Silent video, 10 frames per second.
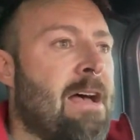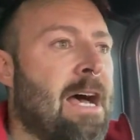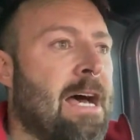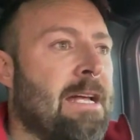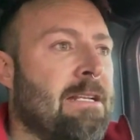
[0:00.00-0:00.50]

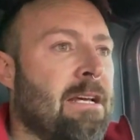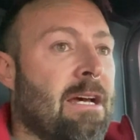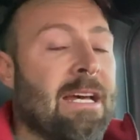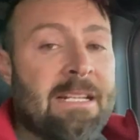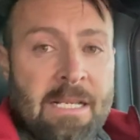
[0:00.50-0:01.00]
and
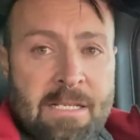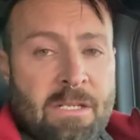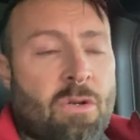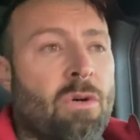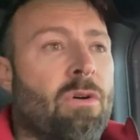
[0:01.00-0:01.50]
uh, a
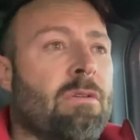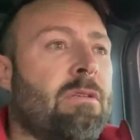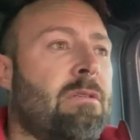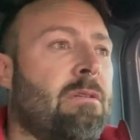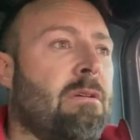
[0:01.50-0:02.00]

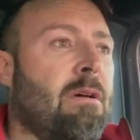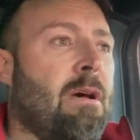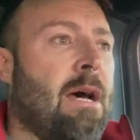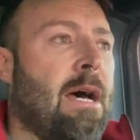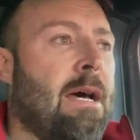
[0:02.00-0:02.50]
discourse
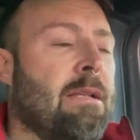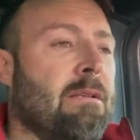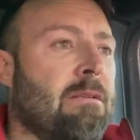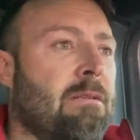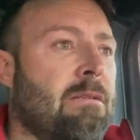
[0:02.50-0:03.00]

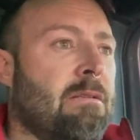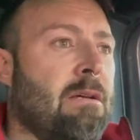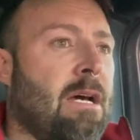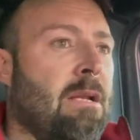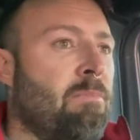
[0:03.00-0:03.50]
and
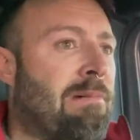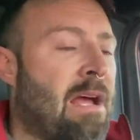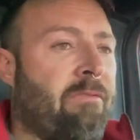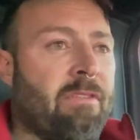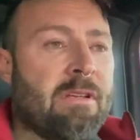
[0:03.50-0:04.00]
and
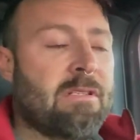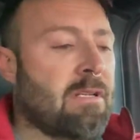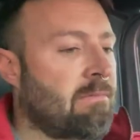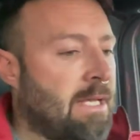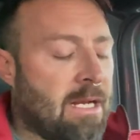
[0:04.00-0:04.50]
breakfast
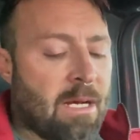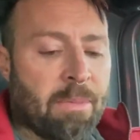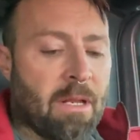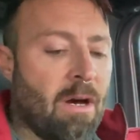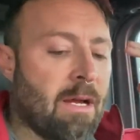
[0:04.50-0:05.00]
and get our
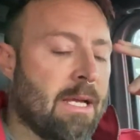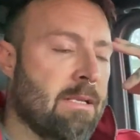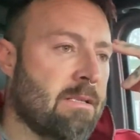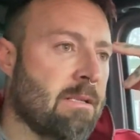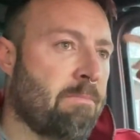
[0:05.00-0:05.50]

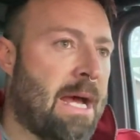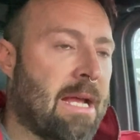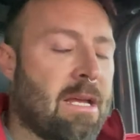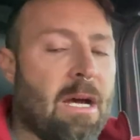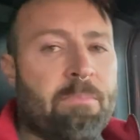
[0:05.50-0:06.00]
belongings and
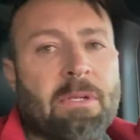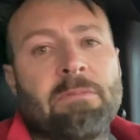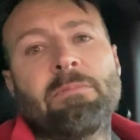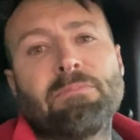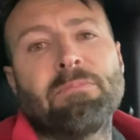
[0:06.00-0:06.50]
pack up
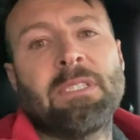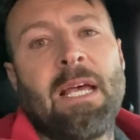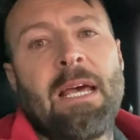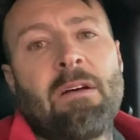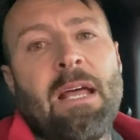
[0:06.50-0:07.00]
and
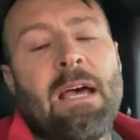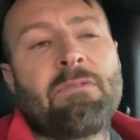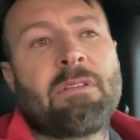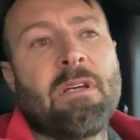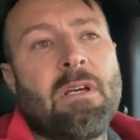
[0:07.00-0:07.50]
head on
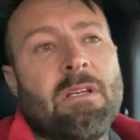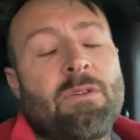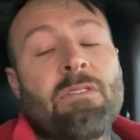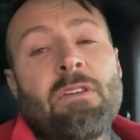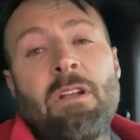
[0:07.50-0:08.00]
out.
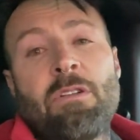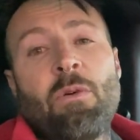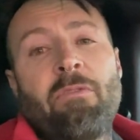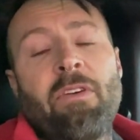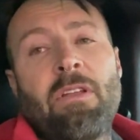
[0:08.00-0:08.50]
So I was going to
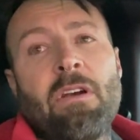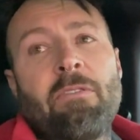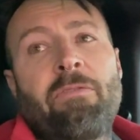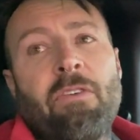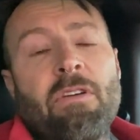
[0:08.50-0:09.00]
do a
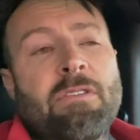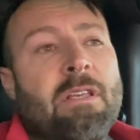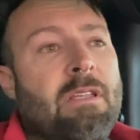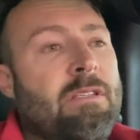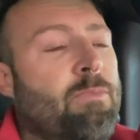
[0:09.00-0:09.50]
video first
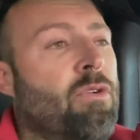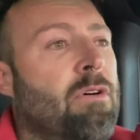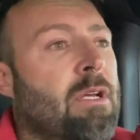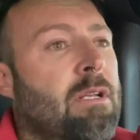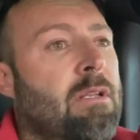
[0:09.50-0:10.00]
thing this
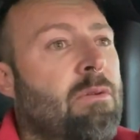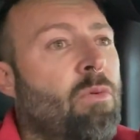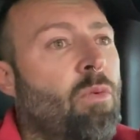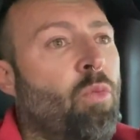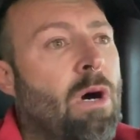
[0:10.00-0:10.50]
morning
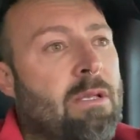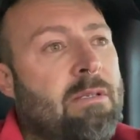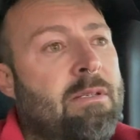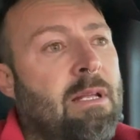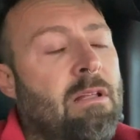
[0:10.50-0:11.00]
while
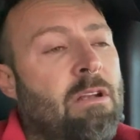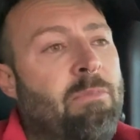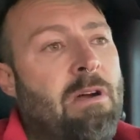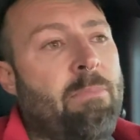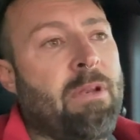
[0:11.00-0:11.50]
still on the
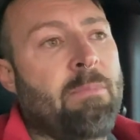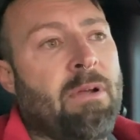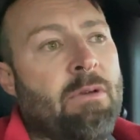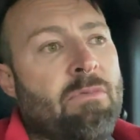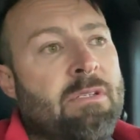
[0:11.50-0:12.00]
property,
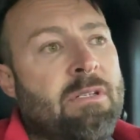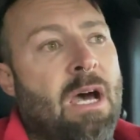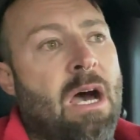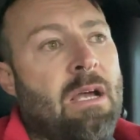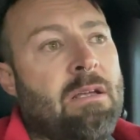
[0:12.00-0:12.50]
but it was
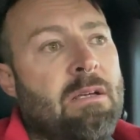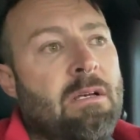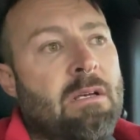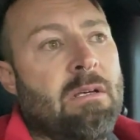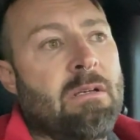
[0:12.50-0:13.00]
dark.
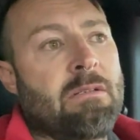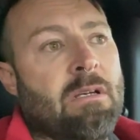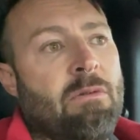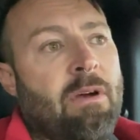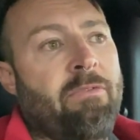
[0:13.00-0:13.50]

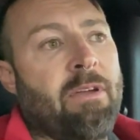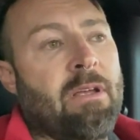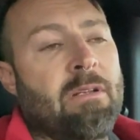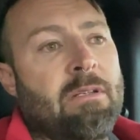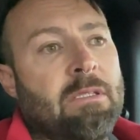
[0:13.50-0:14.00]
So I
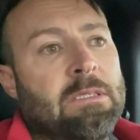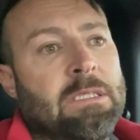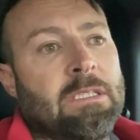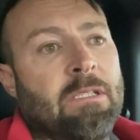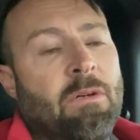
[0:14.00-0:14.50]
figured,
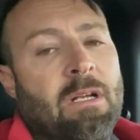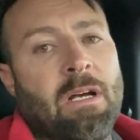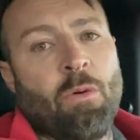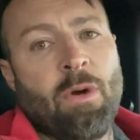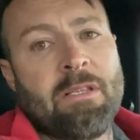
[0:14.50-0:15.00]
you know what,
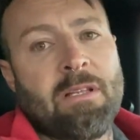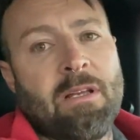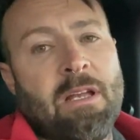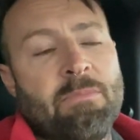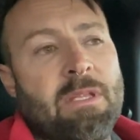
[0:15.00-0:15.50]
I'll wait till
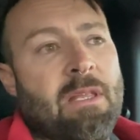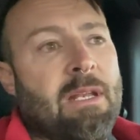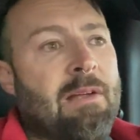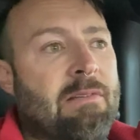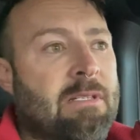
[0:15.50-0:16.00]
I come to the
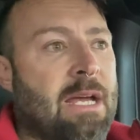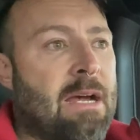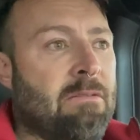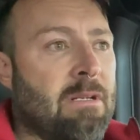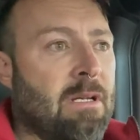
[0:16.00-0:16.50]
nearest
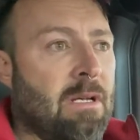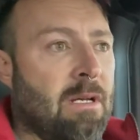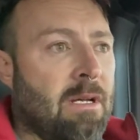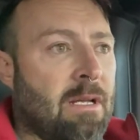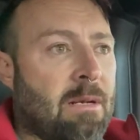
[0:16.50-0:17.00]
town,
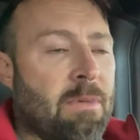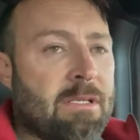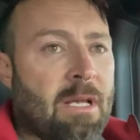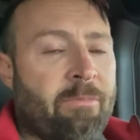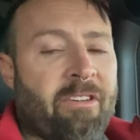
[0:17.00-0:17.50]
get
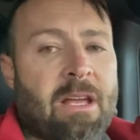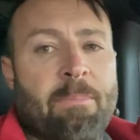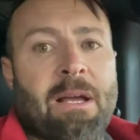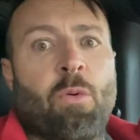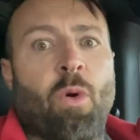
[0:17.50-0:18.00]
myself a
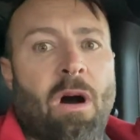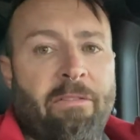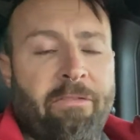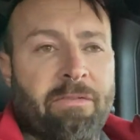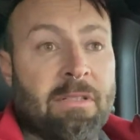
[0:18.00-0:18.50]
cup of
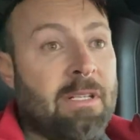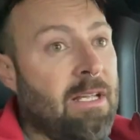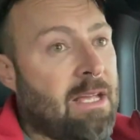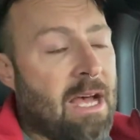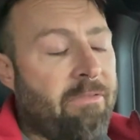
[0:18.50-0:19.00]
quaff,
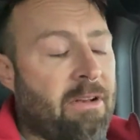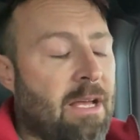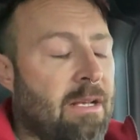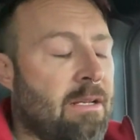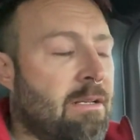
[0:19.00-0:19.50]

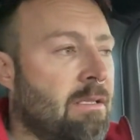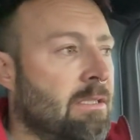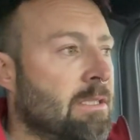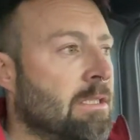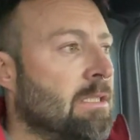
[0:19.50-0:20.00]
decaffeinated,
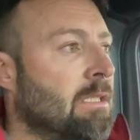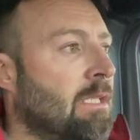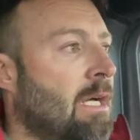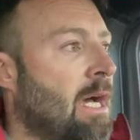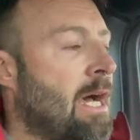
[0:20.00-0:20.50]

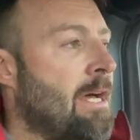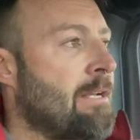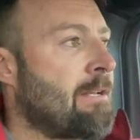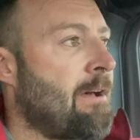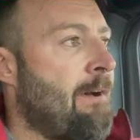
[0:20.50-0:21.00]

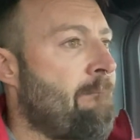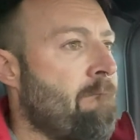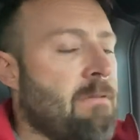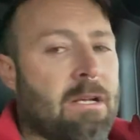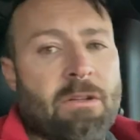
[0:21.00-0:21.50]
and
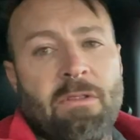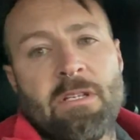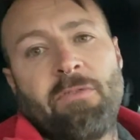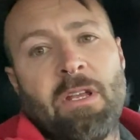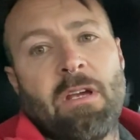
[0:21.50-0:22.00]
um, and do
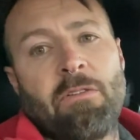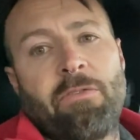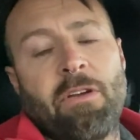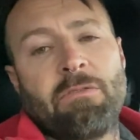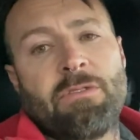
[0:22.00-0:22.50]
this video
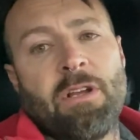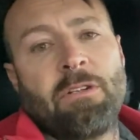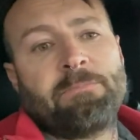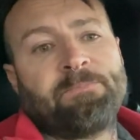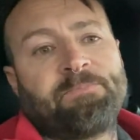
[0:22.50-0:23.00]
for you. So